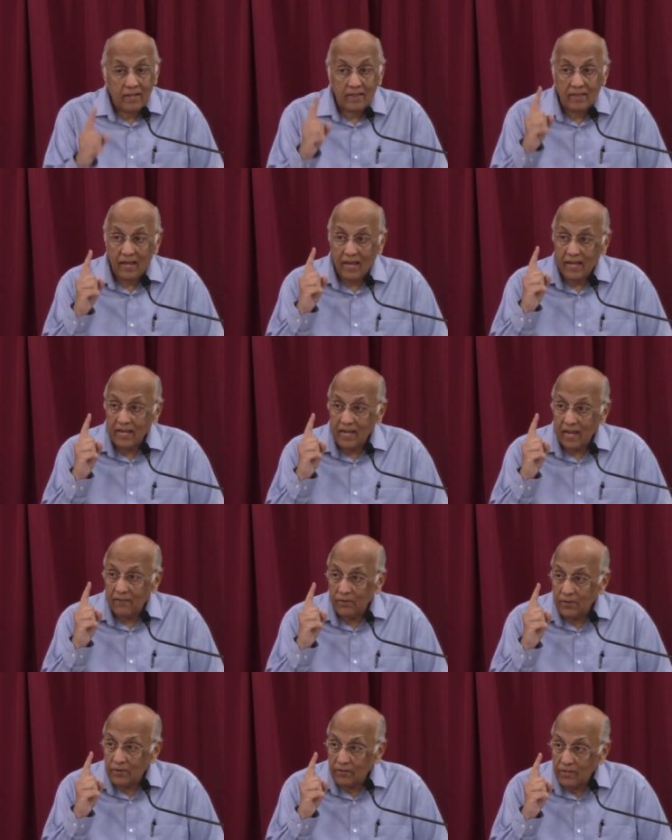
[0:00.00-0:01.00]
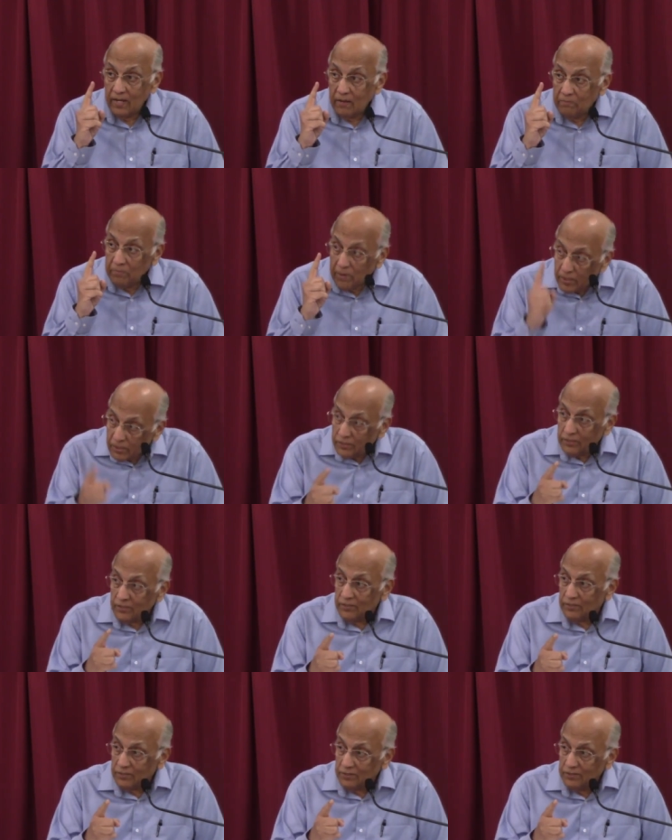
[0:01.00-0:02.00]
they gave it to the
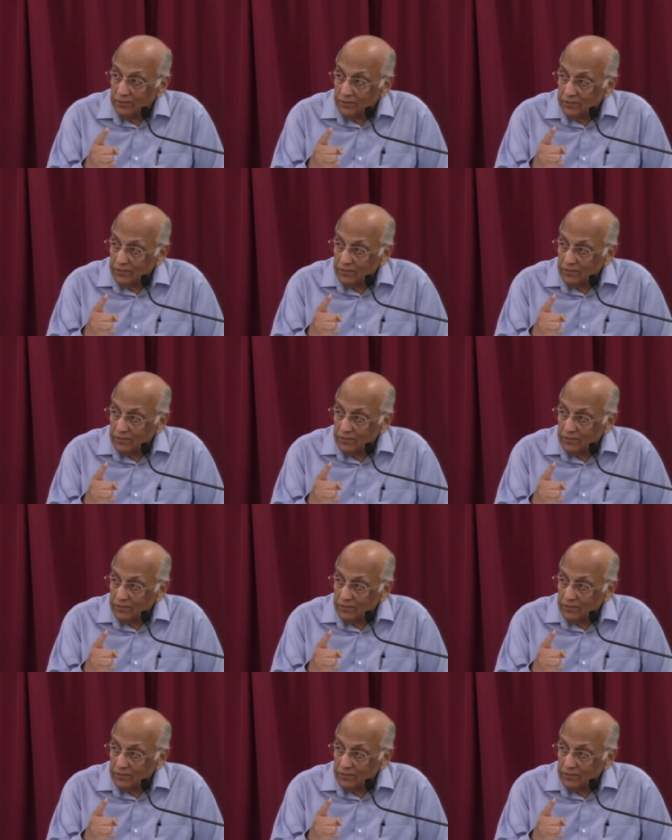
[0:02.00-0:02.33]
apostles.